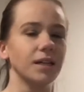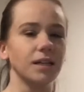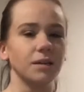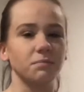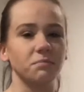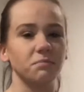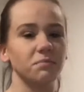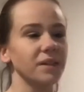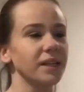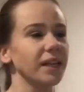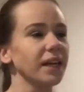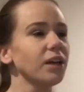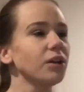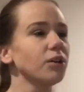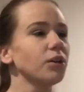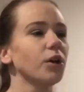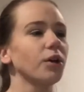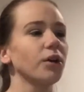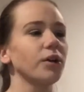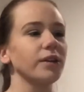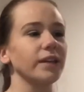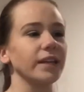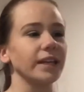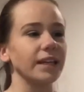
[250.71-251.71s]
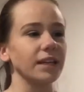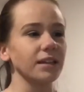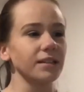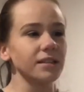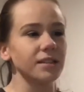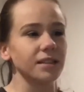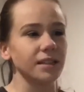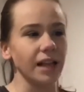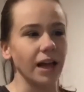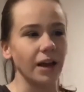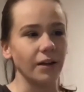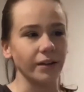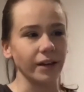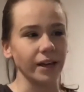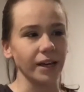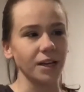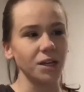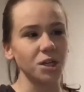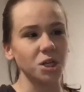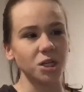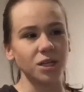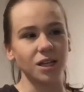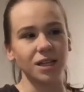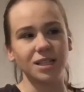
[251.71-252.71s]
Medea not only kills Glauce,
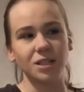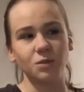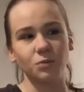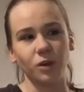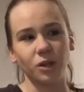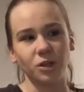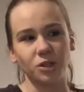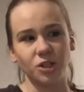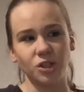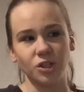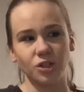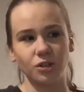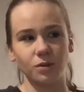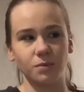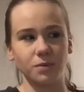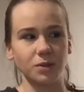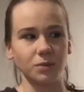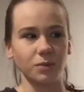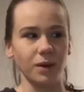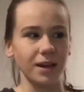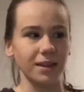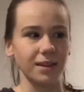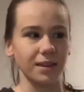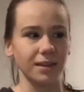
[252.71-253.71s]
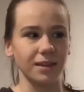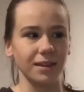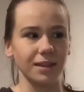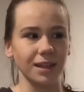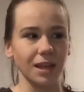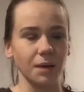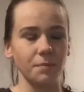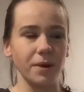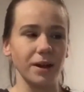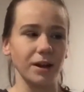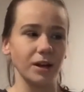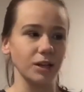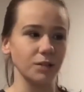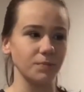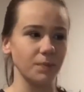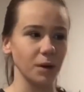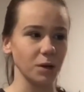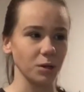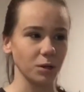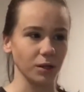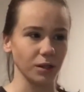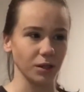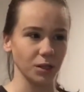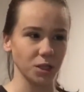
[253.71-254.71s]
she does it while she strips away the thing that made her
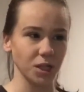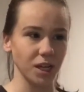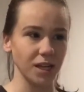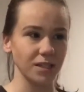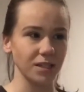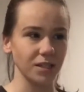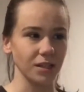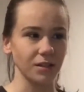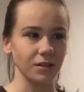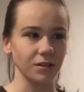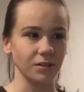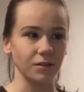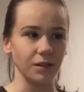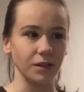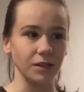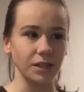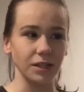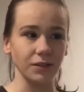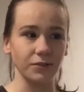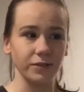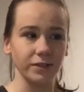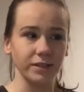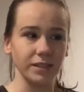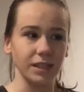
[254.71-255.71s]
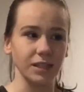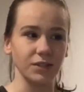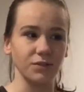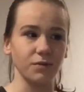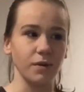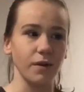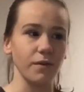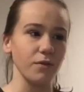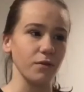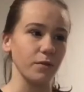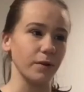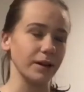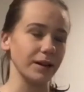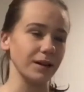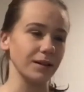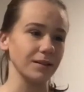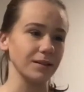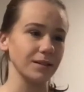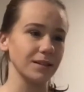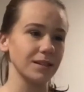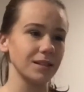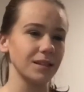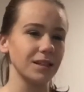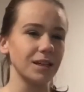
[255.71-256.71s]
special to Jason, her differences from everyone
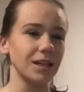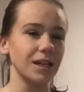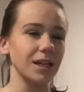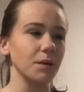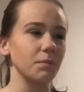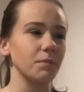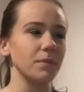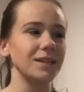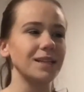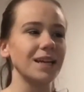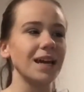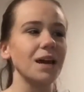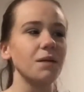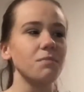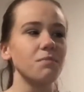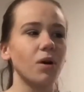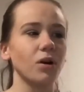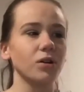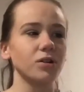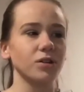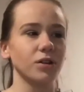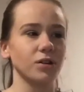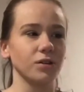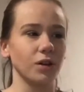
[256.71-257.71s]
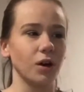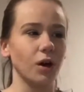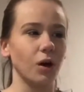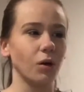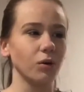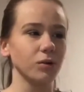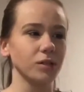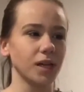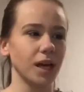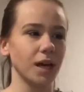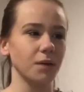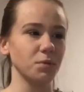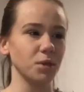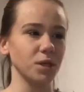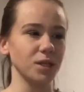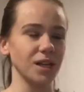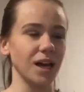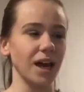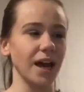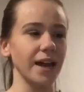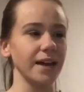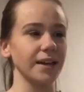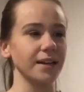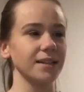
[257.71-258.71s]
else. Medea mocked her the whole time she
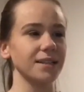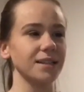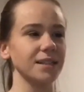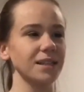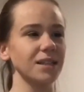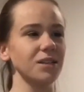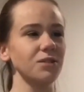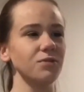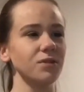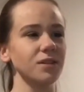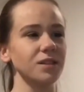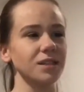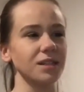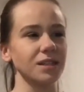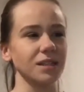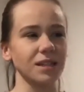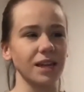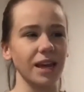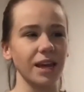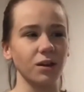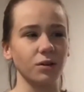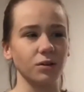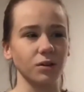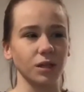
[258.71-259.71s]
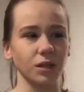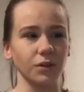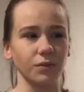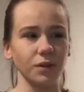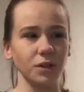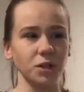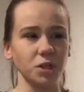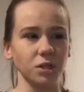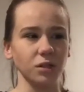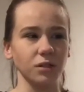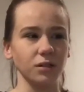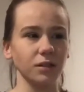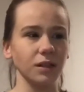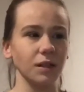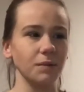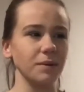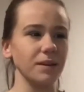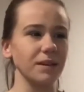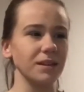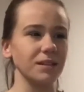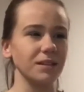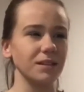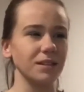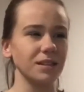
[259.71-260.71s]
died. It's an interesting take on the original. I
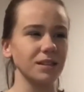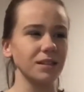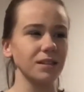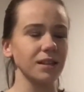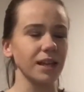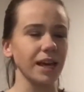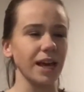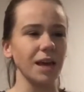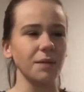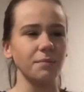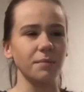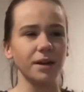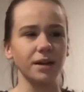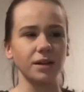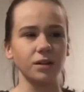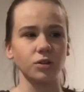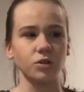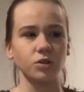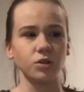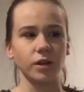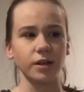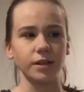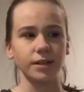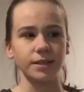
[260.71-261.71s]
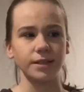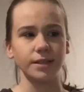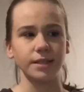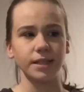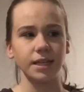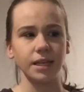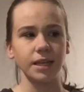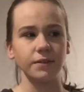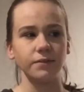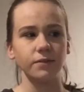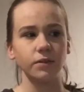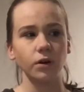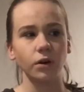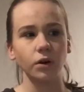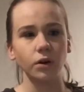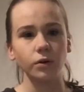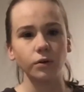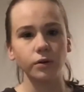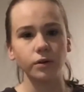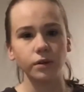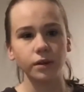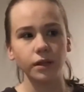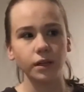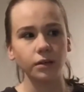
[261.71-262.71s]
mean, didn't the handmaidens try to save her in
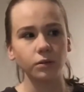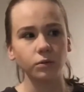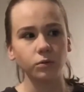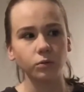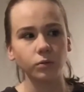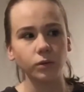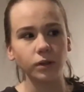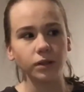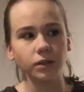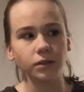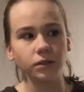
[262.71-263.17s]
that one?